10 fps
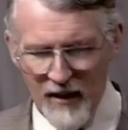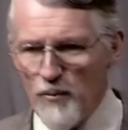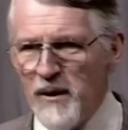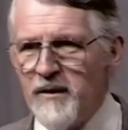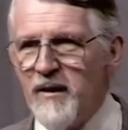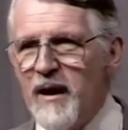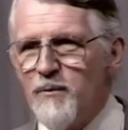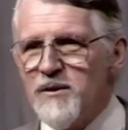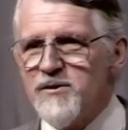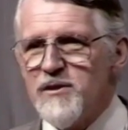Well, now, I
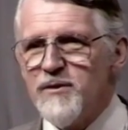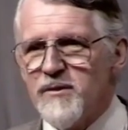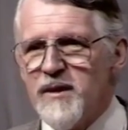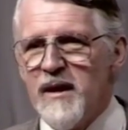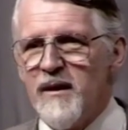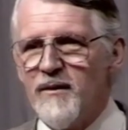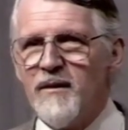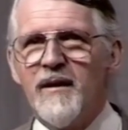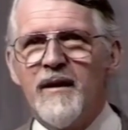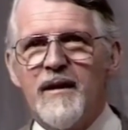want to look
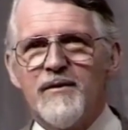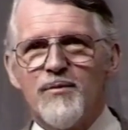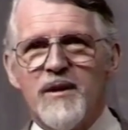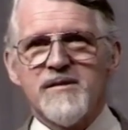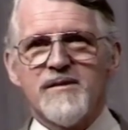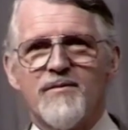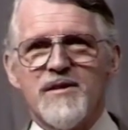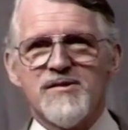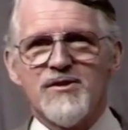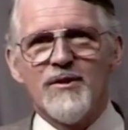now, in the rest of
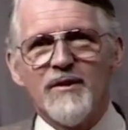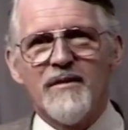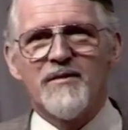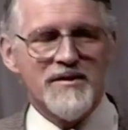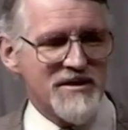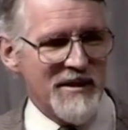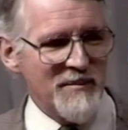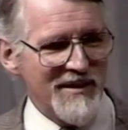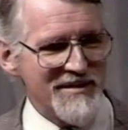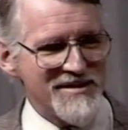this talk, I've got 10
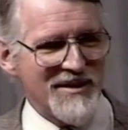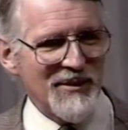minutes to